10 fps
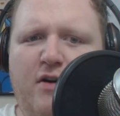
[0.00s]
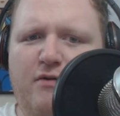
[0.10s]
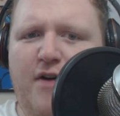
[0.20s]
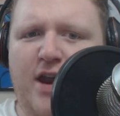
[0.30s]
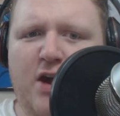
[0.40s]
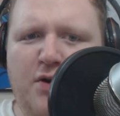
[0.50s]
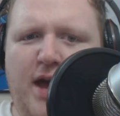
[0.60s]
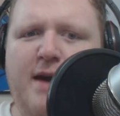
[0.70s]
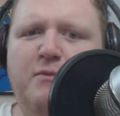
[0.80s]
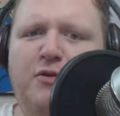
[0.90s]
Video
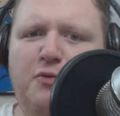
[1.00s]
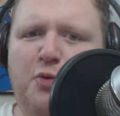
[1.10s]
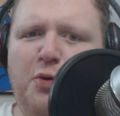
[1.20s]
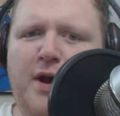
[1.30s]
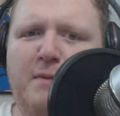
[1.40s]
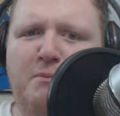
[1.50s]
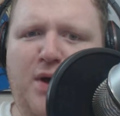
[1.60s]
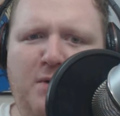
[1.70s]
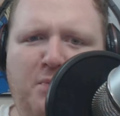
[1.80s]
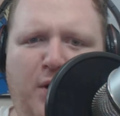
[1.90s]
games were a
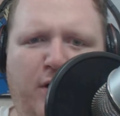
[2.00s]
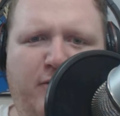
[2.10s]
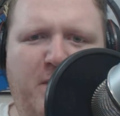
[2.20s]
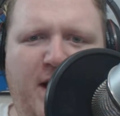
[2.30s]
big part of